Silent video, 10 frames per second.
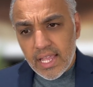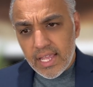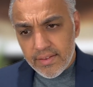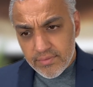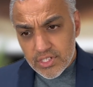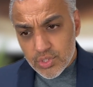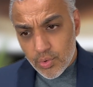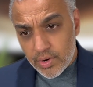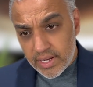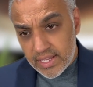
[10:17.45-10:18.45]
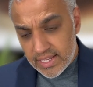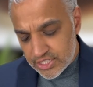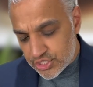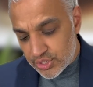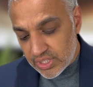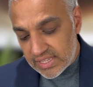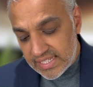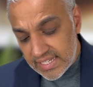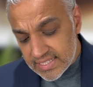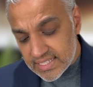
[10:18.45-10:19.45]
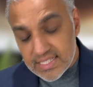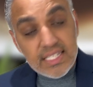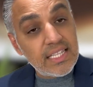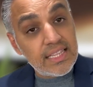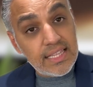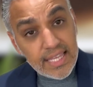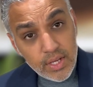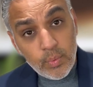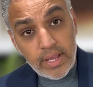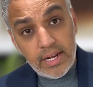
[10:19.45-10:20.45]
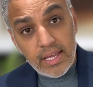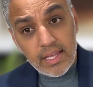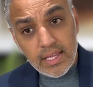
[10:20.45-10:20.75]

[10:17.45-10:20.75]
inventory is your least liquid